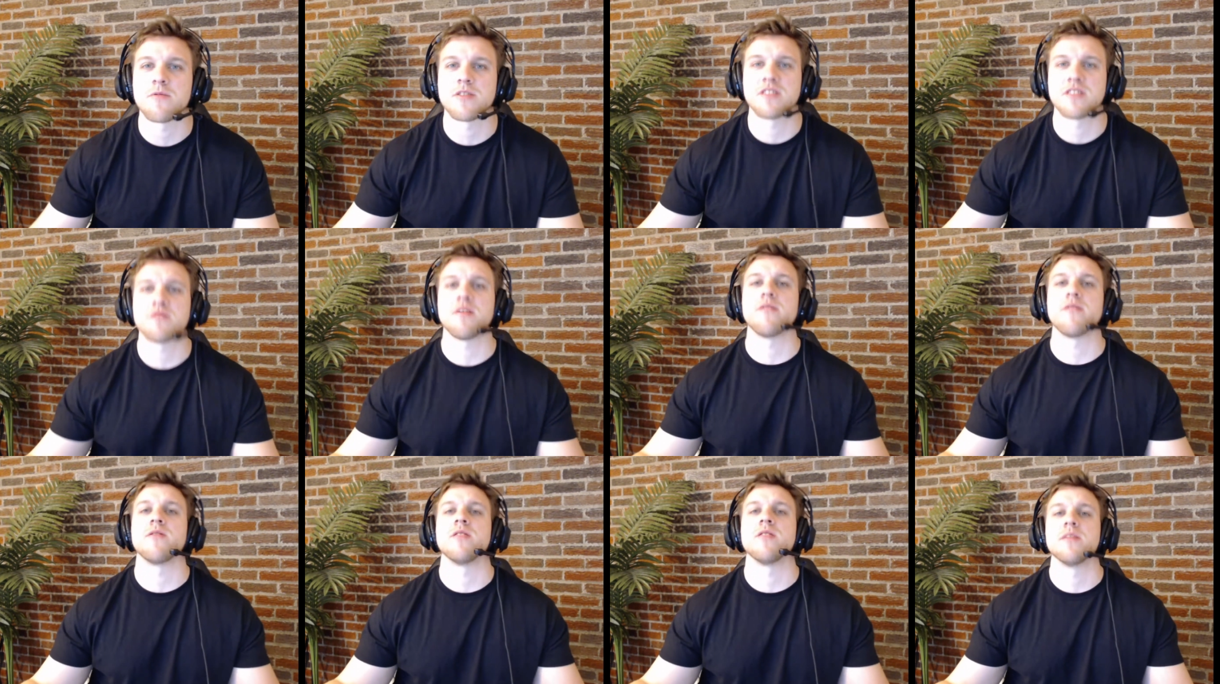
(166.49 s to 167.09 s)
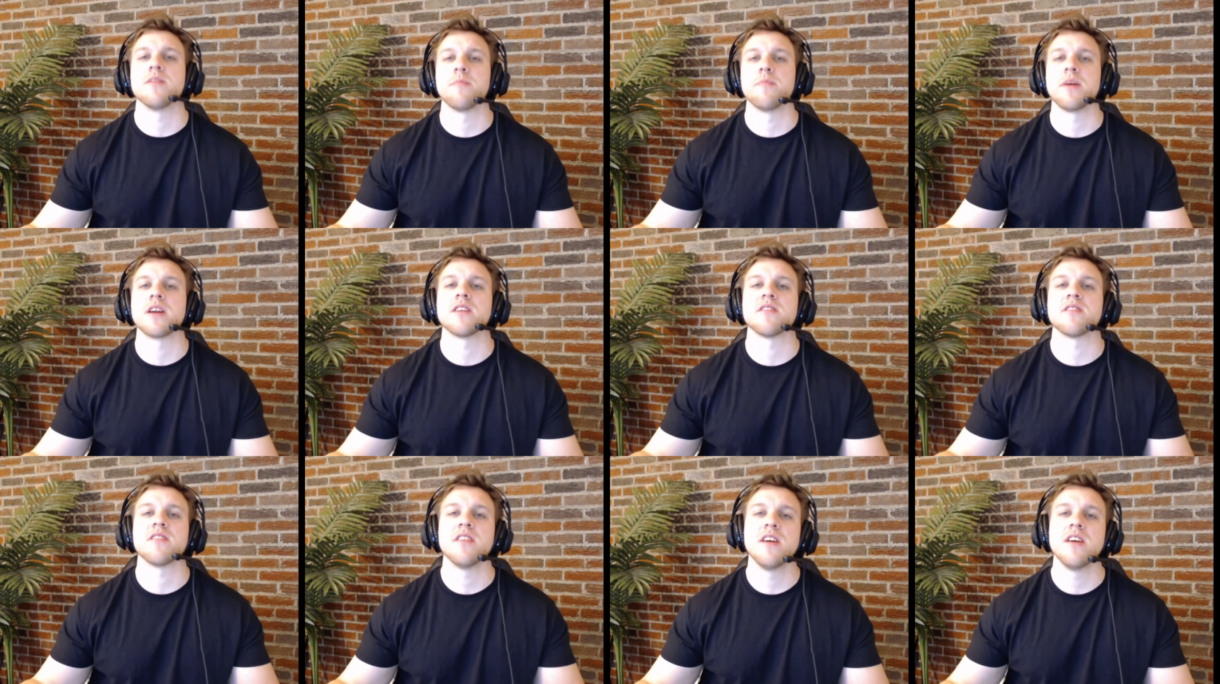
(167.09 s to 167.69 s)
whatsoever in the
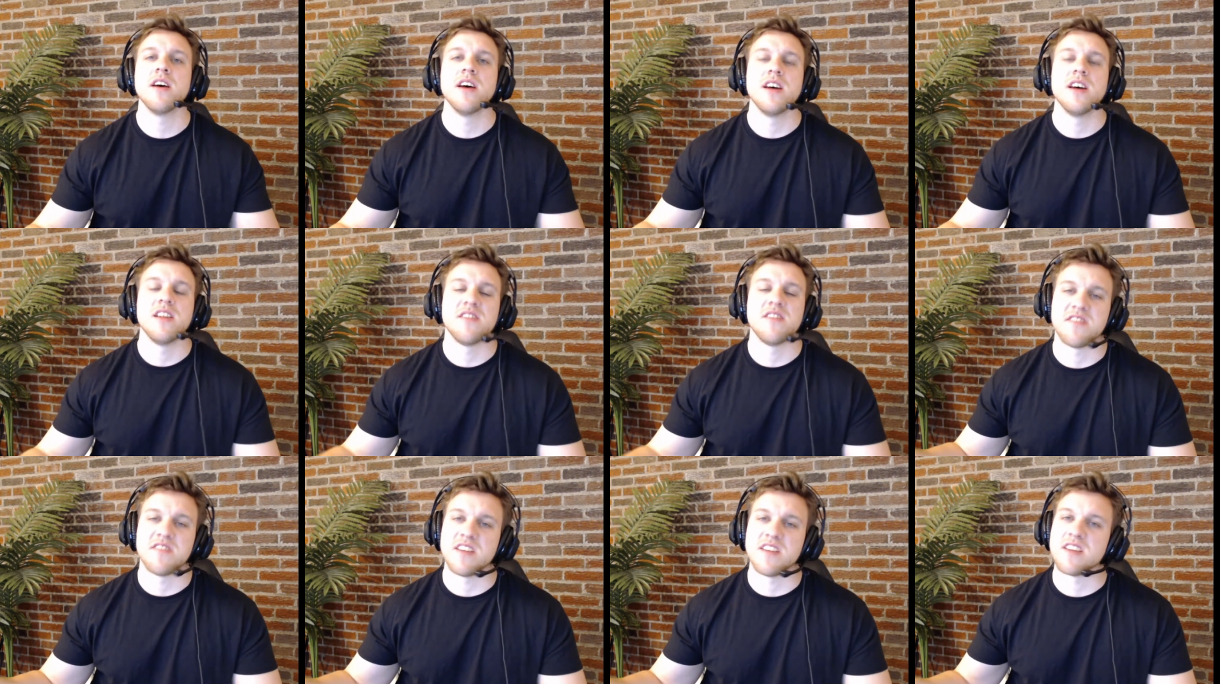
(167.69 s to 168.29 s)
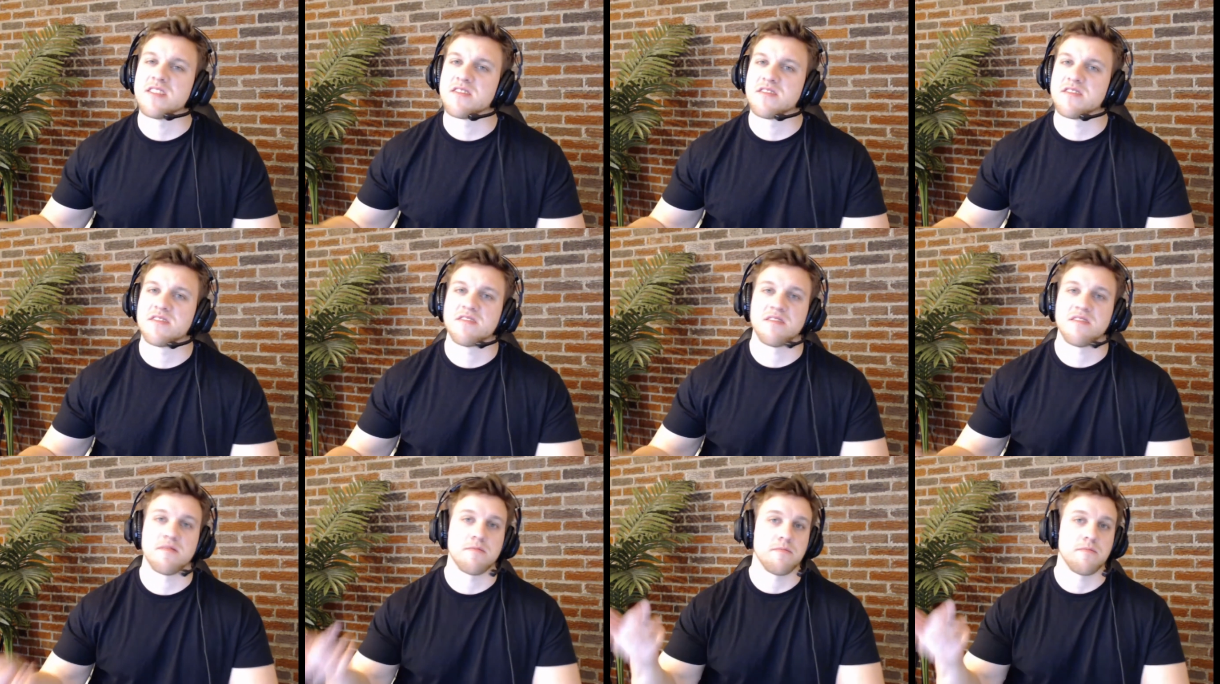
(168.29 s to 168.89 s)
meta since